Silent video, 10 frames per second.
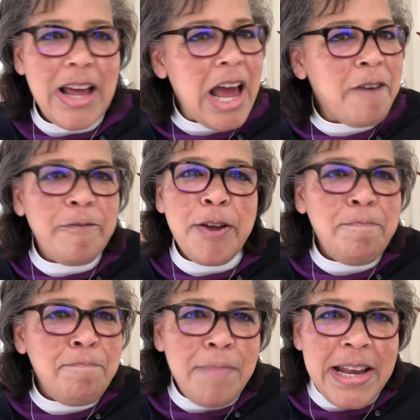Every
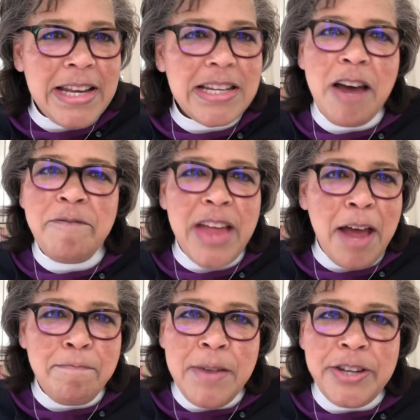minute of
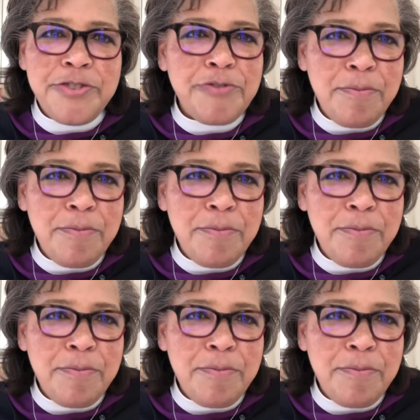that ministry